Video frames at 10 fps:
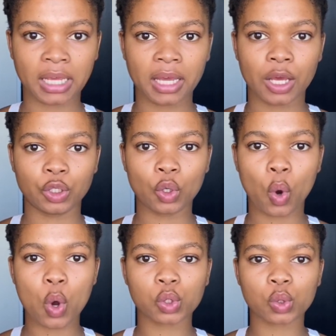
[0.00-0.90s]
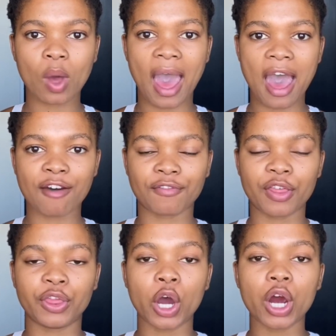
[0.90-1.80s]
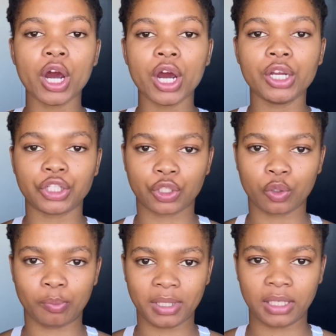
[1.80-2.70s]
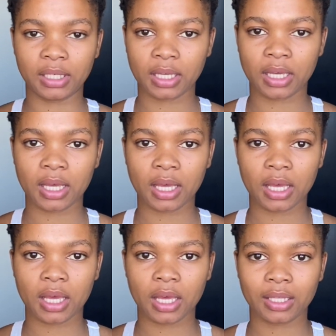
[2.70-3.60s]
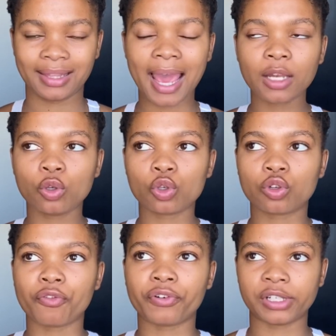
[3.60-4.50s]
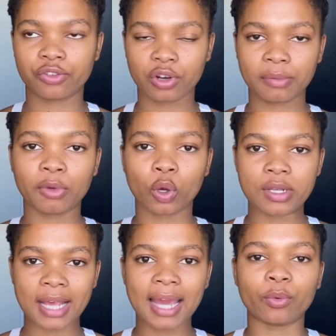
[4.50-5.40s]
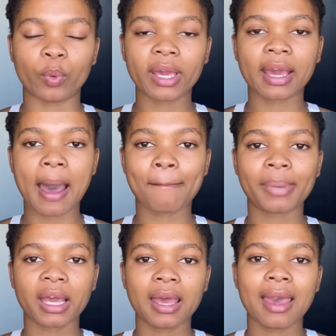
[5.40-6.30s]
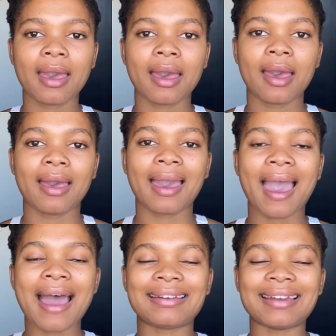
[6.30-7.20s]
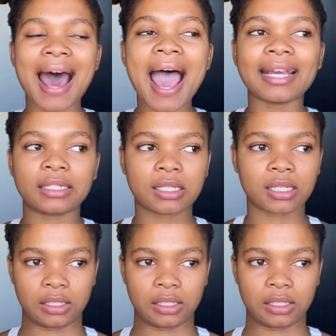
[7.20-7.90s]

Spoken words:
you also have the urge to pee. That used to frustrate me because I'd wake up at night